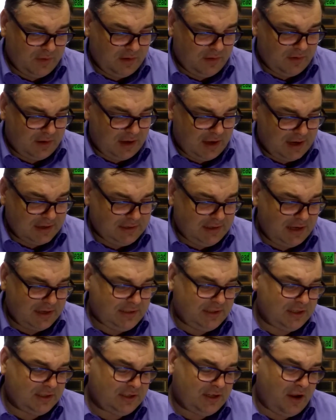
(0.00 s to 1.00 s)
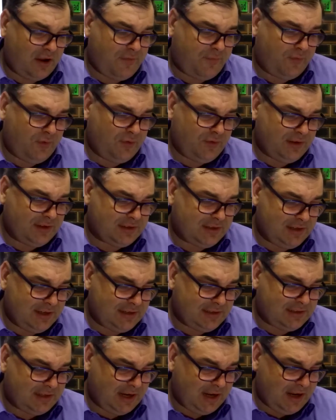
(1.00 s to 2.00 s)
Okay, so let's just go through this
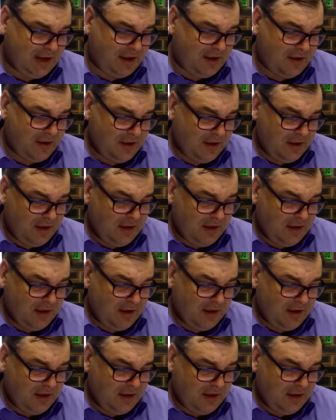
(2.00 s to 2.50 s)
list here.